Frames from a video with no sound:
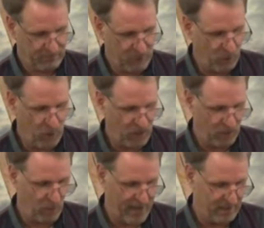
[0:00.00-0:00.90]
Don't
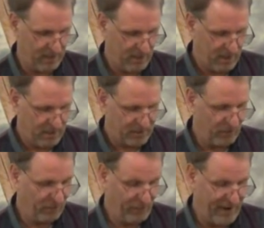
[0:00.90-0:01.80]
walk away.
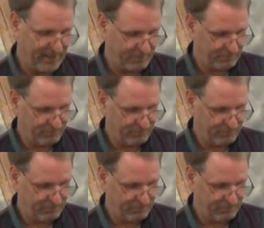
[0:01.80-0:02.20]
Don't fight it.